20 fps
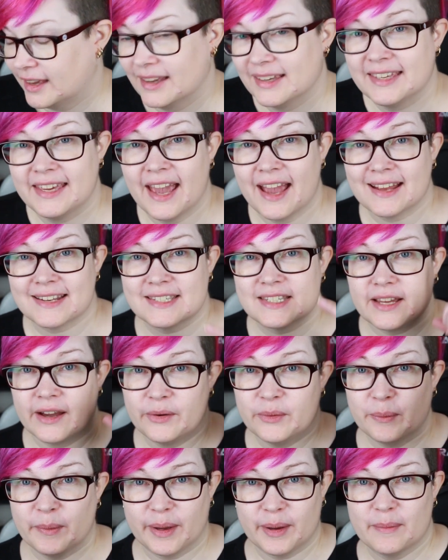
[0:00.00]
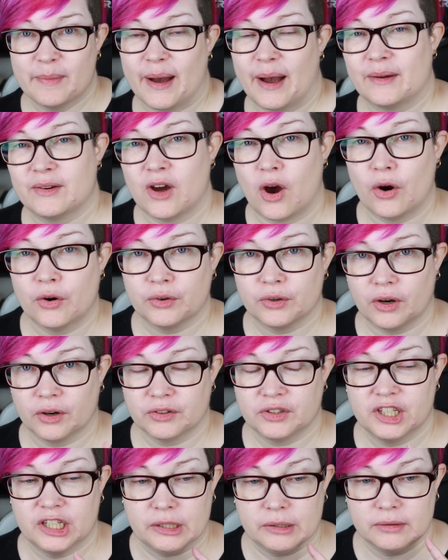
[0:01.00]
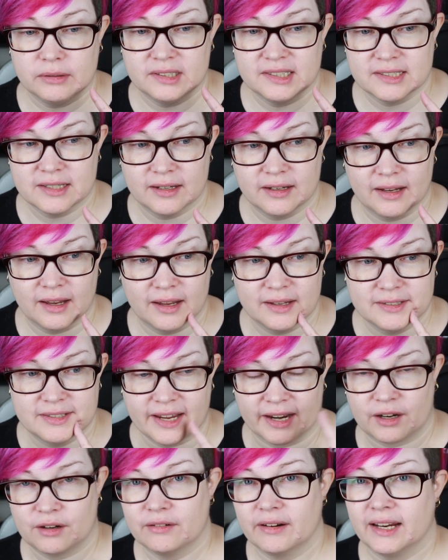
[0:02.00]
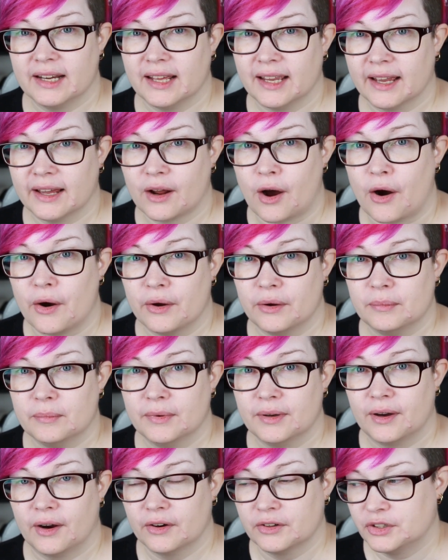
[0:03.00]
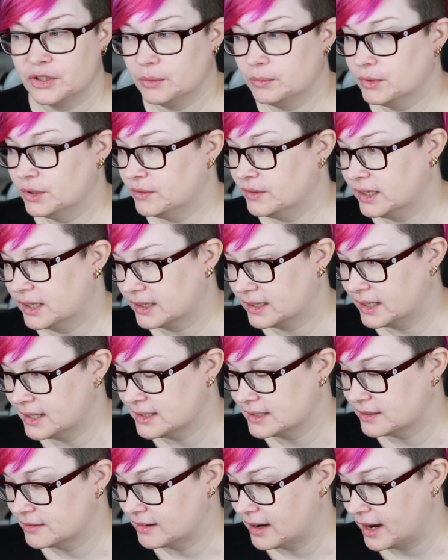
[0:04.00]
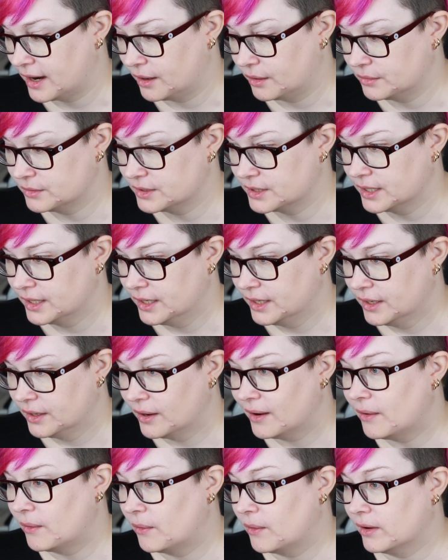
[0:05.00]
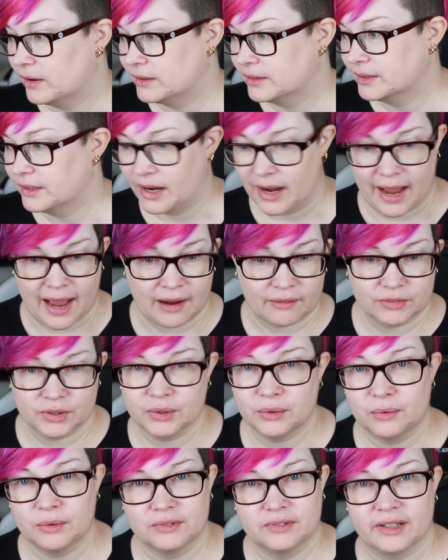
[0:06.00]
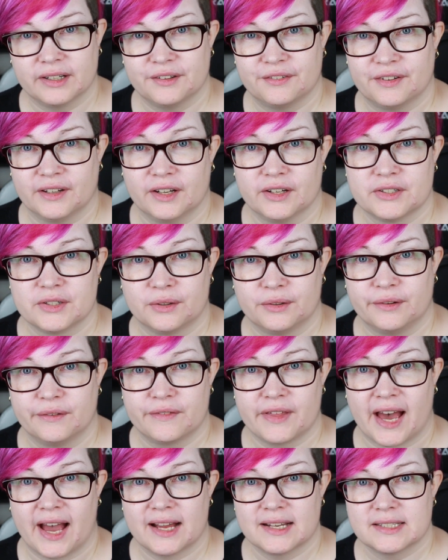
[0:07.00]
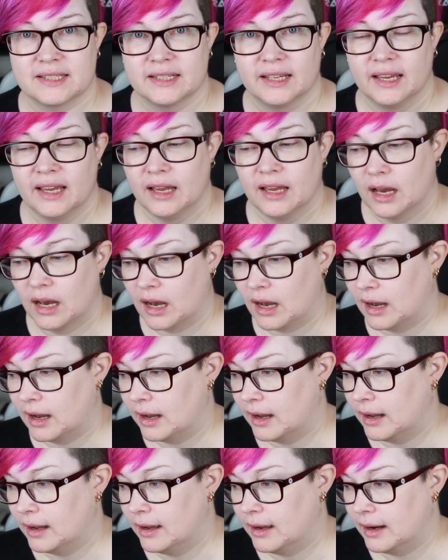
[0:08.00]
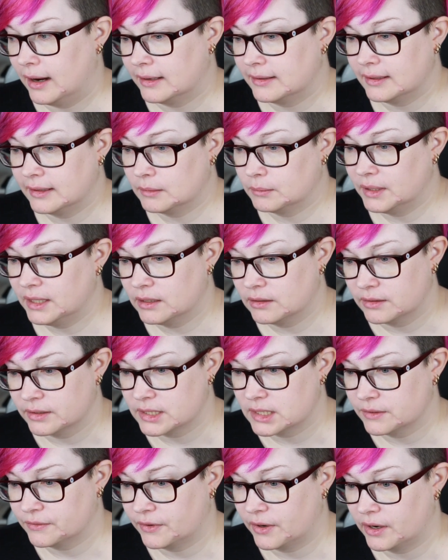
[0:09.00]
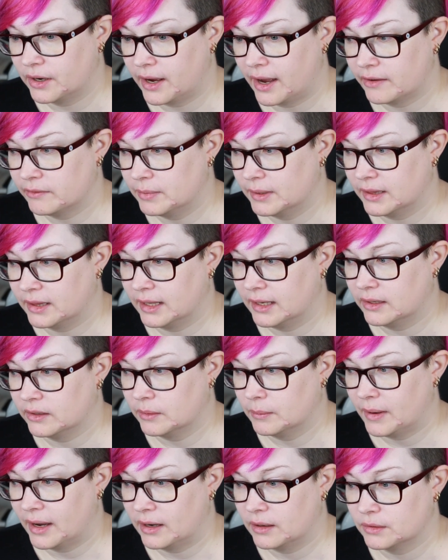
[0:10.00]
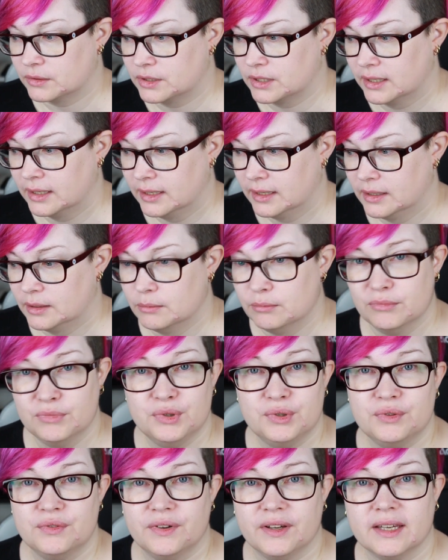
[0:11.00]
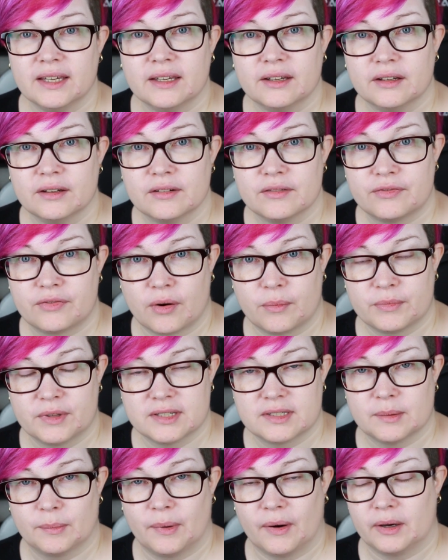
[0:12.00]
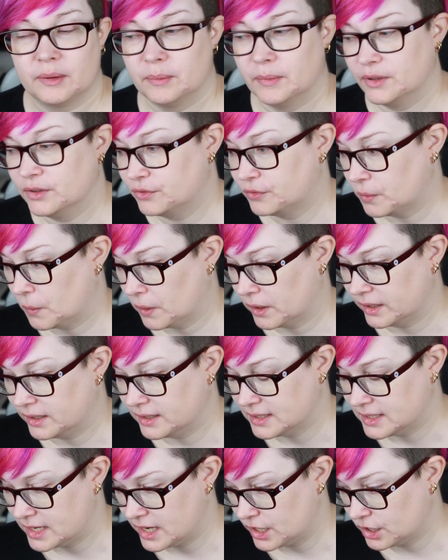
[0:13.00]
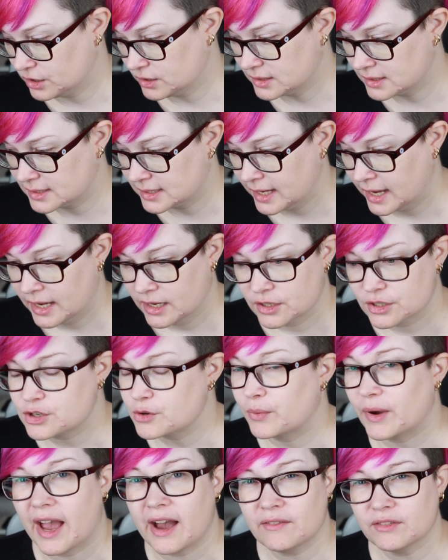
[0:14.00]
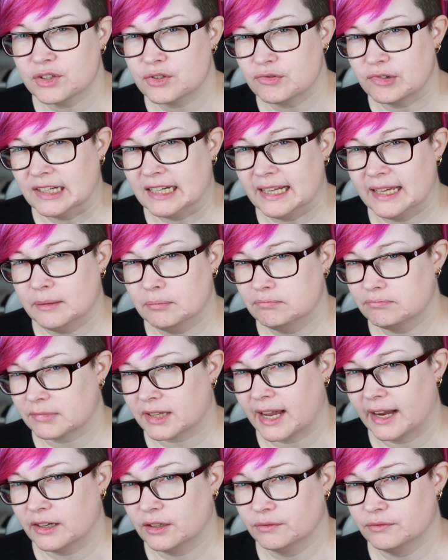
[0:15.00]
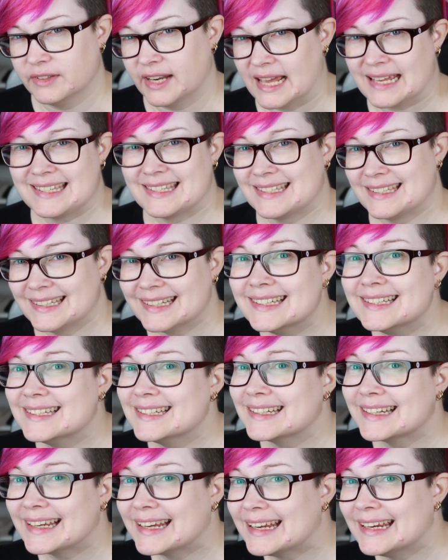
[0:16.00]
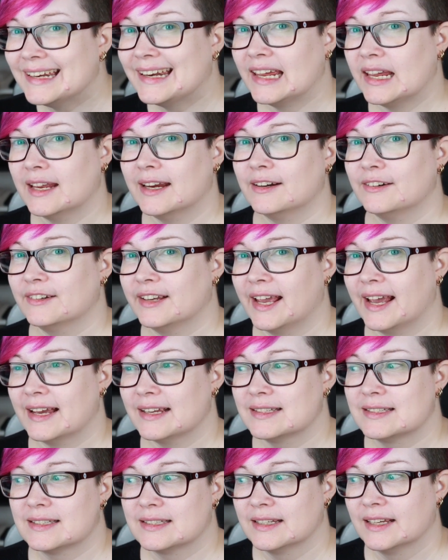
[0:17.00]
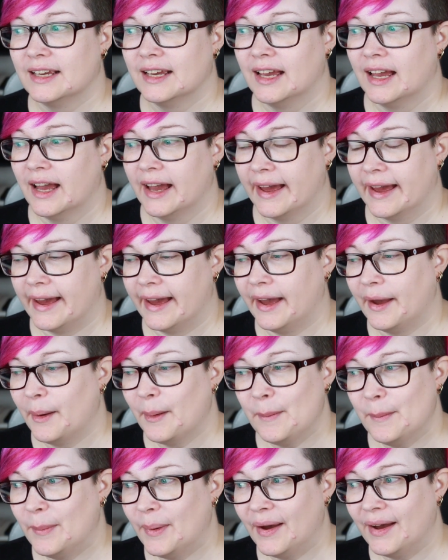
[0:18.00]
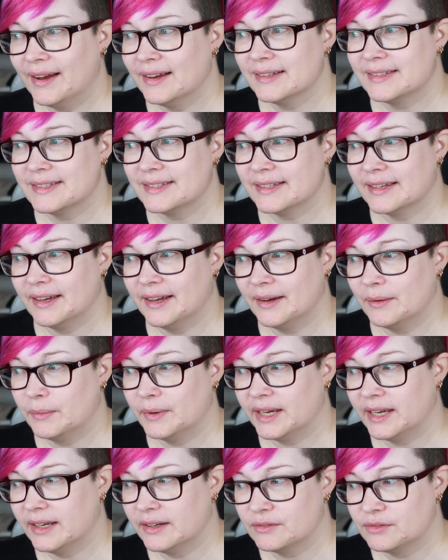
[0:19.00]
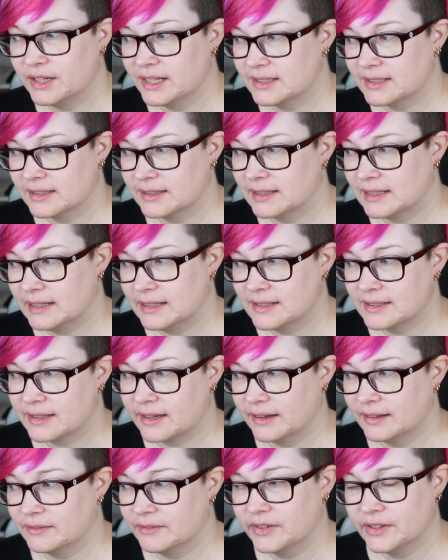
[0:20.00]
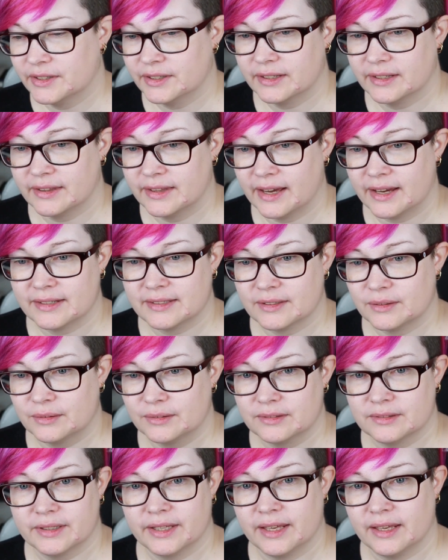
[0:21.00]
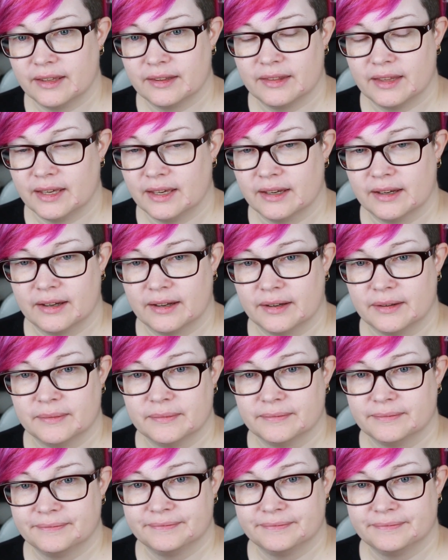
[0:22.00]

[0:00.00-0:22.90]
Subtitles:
Yeah, tell me about, are you decorating at home? Are you moving things around, or have you already finished all of that? I think me and Christopher have been thinking about moving from this apartment for years, so we haven't really kind of nested in here yet, but we recently discovered that all the